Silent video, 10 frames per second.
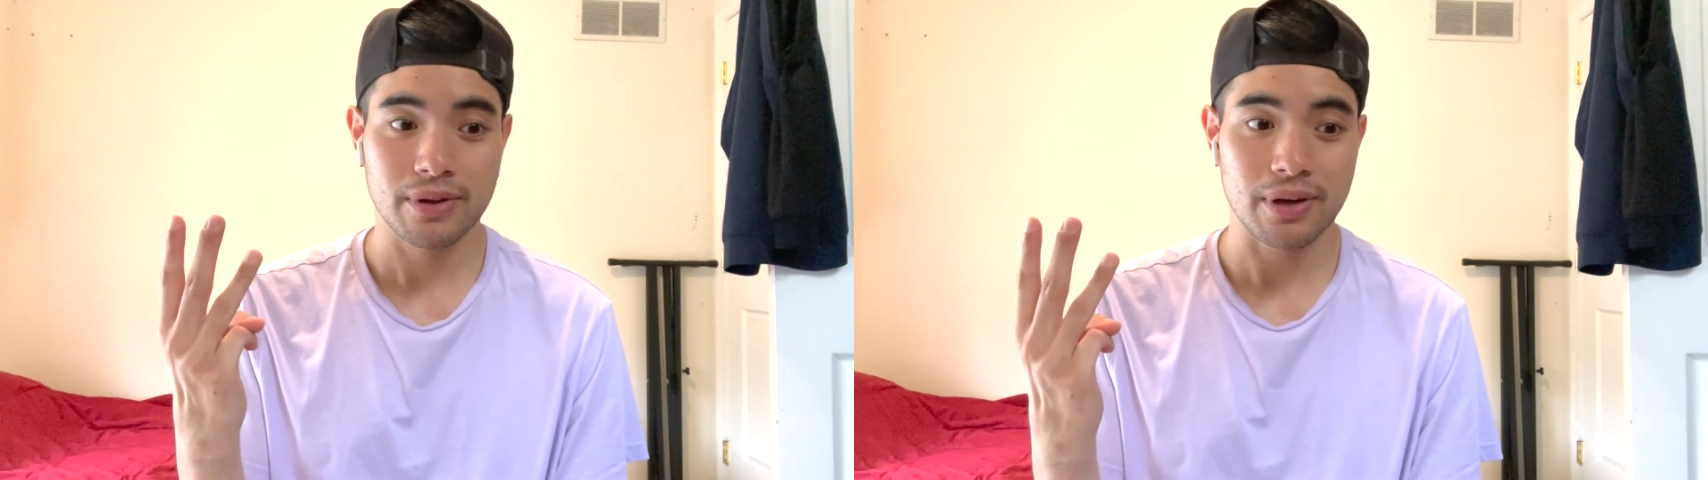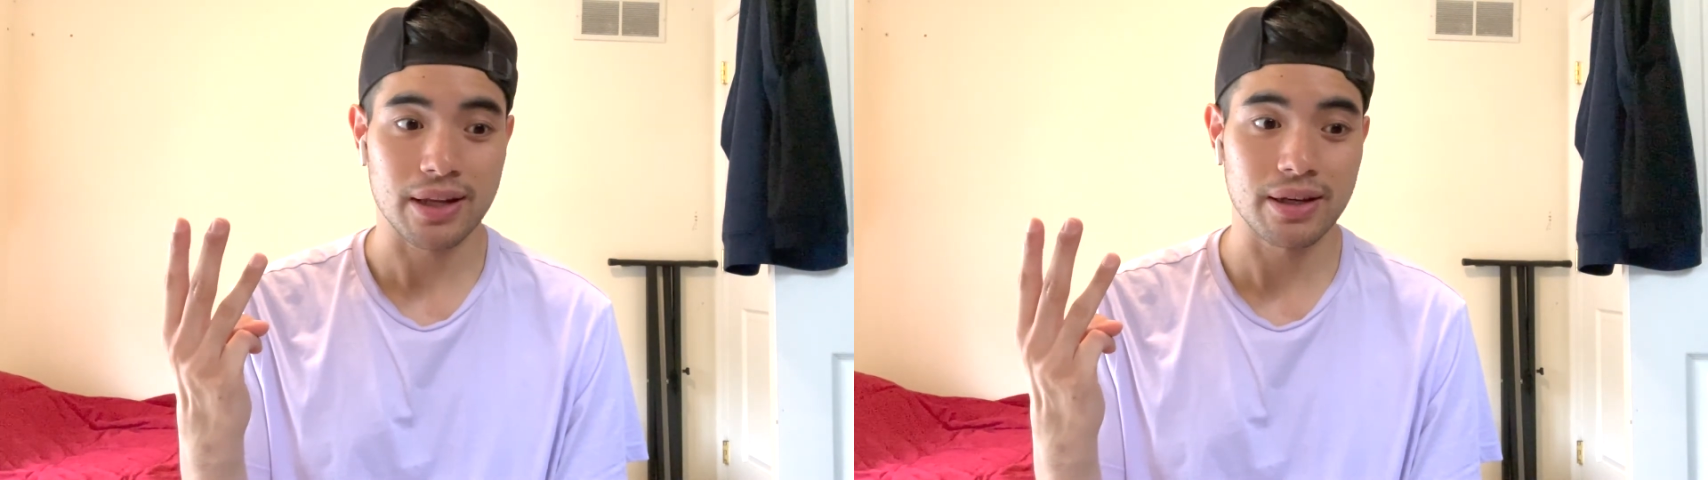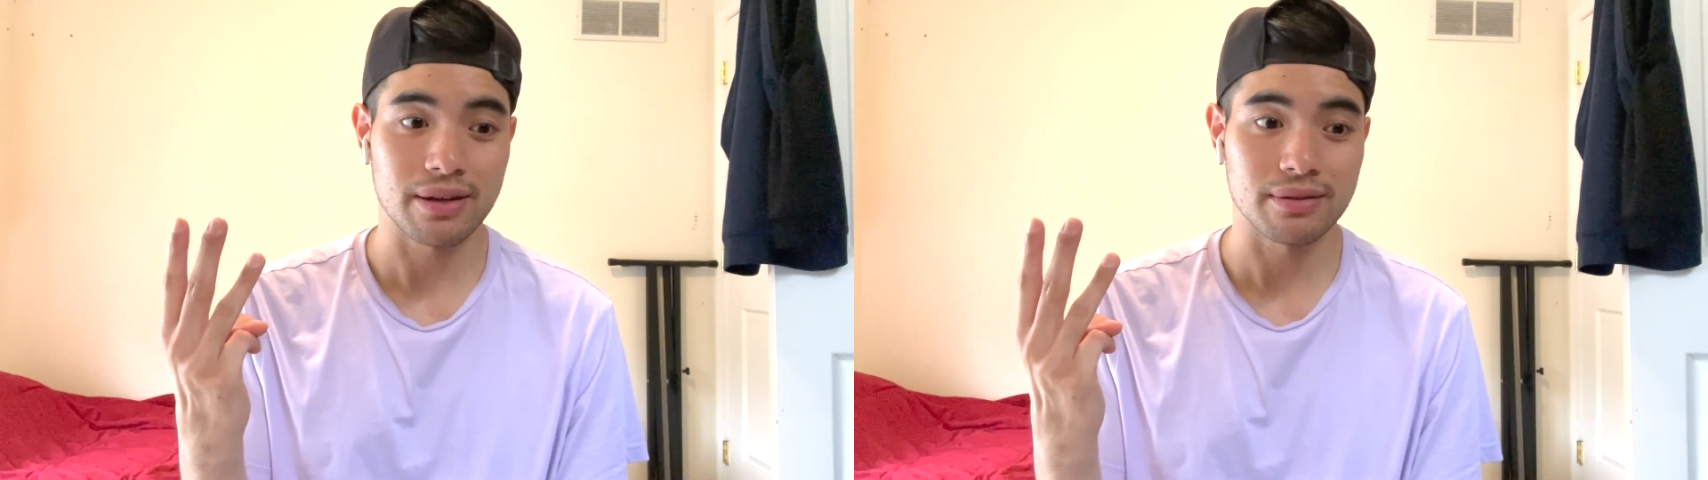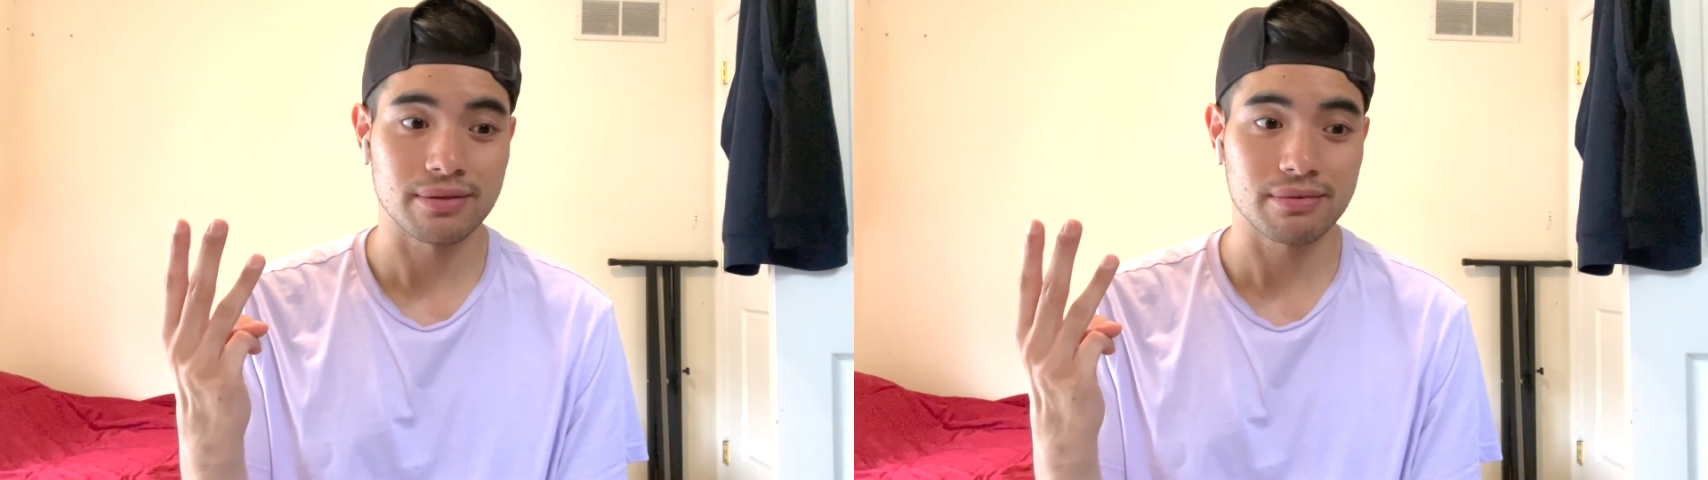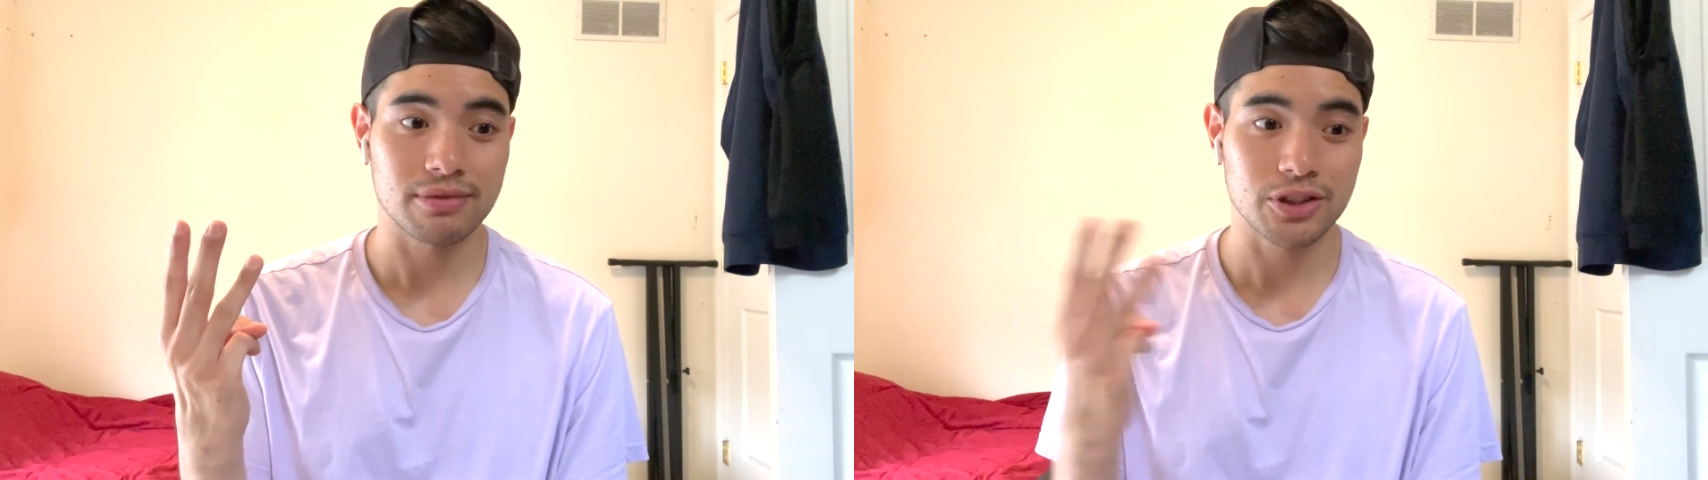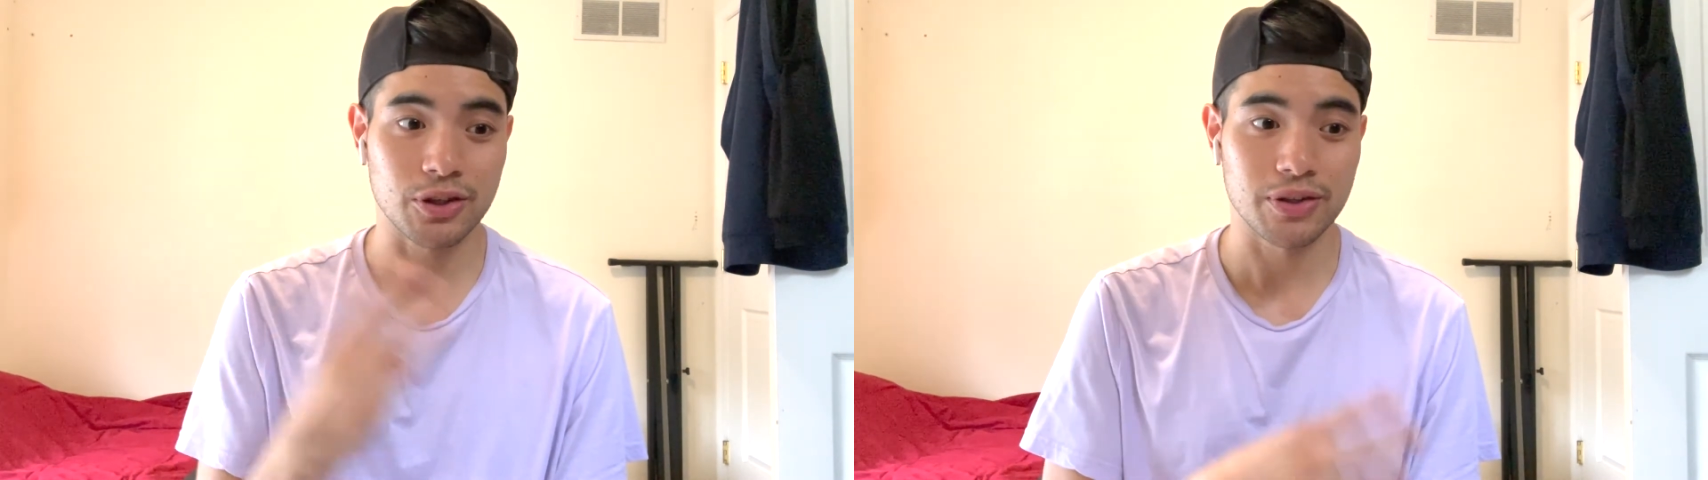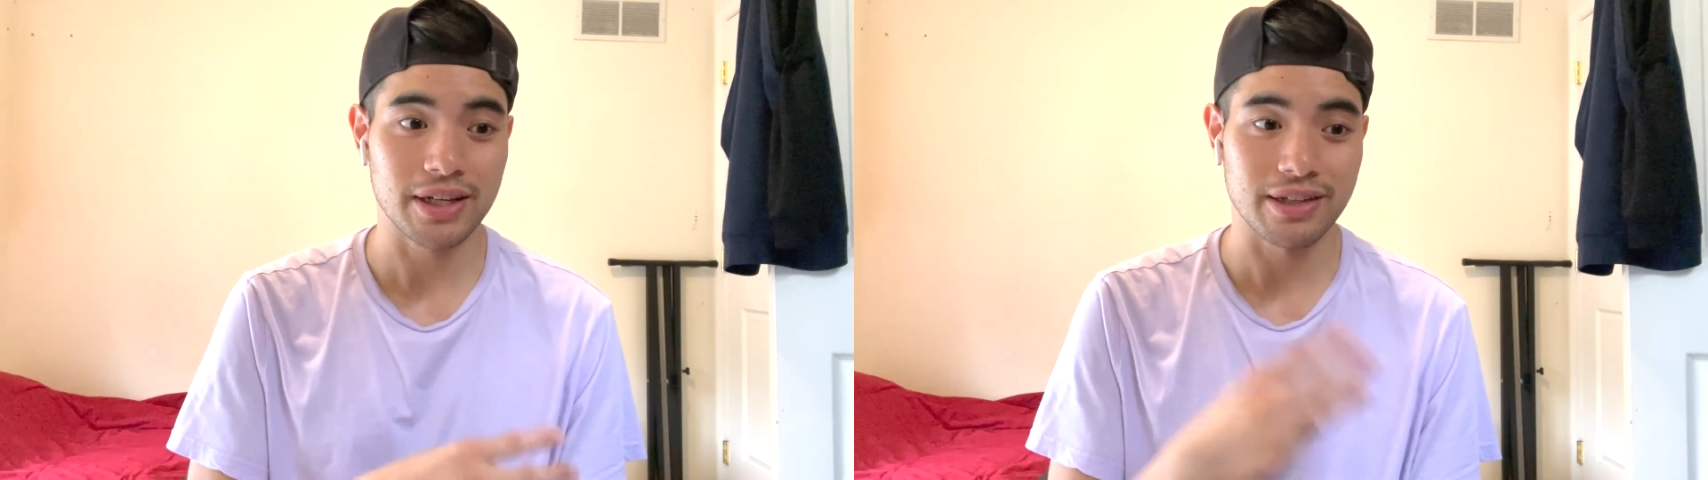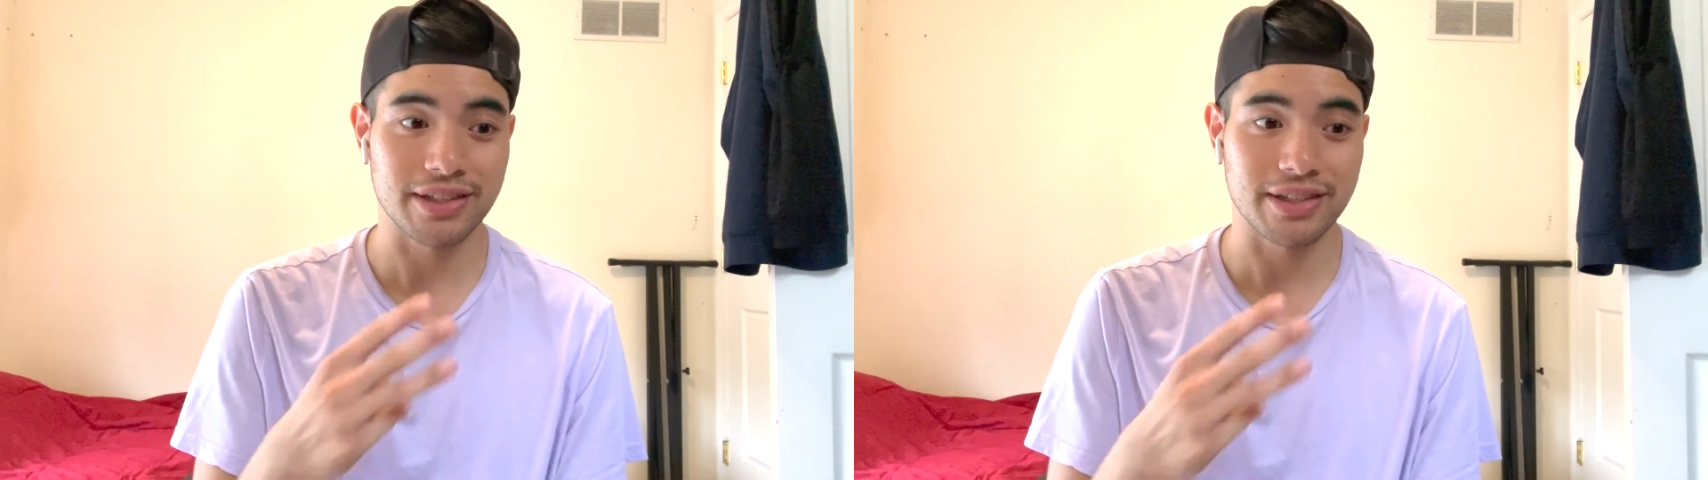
And then Cheon-gi is